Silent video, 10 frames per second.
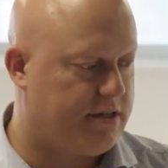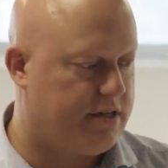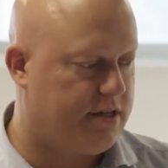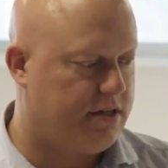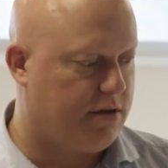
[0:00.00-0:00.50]

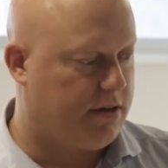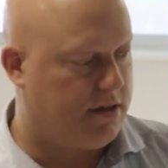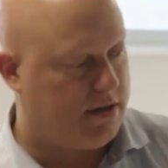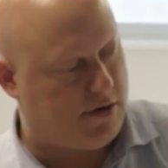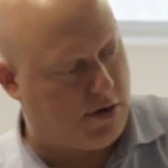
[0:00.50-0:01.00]
so
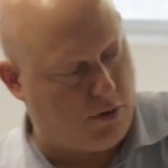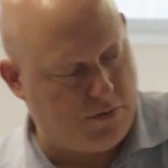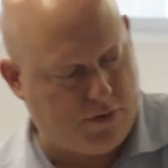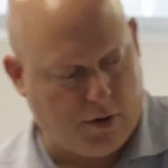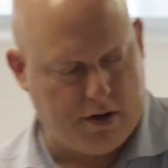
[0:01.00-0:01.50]
there are no
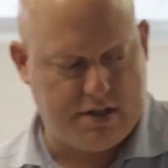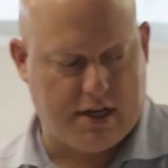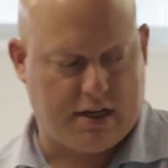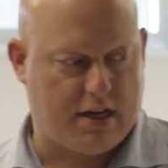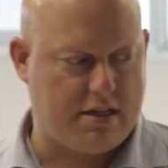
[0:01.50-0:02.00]
voids
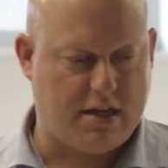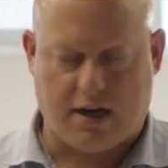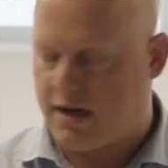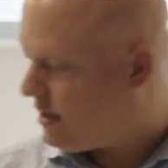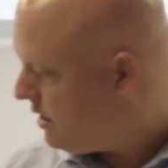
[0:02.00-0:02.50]
that get stuck.